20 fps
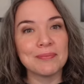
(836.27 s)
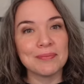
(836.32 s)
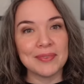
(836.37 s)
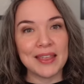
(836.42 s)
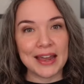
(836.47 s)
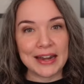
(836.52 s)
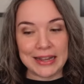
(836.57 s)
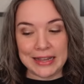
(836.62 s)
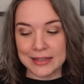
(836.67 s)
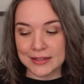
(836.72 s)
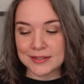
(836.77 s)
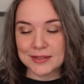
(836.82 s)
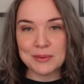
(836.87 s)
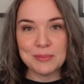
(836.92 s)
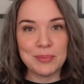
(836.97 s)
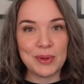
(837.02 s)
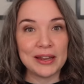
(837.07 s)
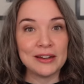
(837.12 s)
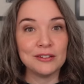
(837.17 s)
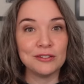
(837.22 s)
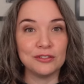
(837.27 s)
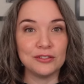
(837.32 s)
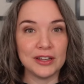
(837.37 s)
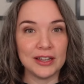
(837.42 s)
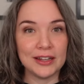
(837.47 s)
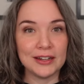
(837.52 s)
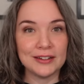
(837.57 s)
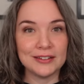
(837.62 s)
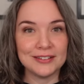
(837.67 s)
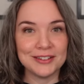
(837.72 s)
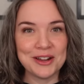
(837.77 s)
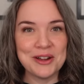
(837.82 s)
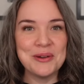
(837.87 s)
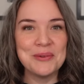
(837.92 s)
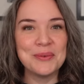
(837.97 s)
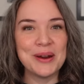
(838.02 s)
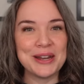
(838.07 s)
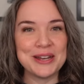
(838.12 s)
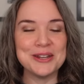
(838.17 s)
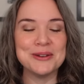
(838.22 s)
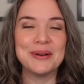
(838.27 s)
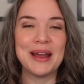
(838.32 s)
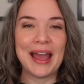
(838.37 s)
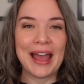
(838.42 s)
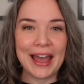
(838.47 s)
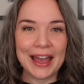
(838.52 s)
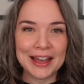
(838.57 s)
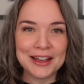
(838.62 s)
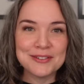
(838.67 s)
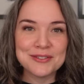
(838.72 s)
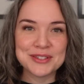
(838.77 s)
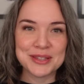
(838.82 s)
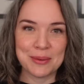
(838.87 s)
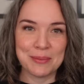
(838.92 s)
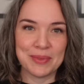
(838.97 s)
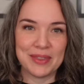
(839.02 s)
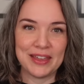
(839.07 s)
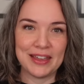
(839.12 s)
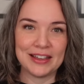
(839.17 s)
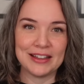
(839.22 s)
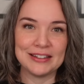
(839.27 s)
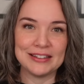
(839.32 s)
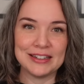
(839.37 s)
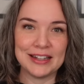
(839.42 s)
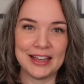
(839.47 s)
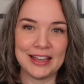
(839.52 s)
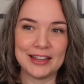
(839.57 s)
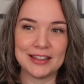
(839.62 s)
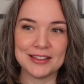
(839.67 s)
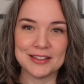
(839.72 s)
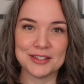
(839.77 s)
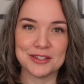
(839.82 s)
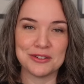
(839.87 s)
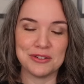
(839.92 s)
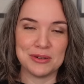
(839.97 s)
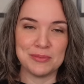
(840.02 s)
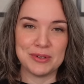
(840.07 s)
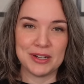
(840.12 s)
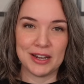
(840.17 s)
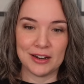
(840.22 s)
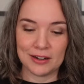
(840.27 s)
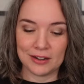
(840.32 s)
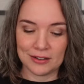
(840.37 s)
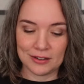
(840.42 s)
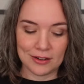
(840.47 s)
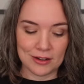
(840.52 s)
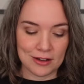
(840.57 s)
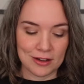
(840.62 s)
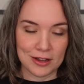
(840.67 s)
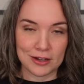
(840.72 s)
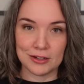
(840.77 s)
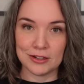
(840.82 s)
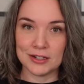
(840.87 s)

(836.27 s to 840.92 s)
That is the benefit when you have something like the Stream Deck on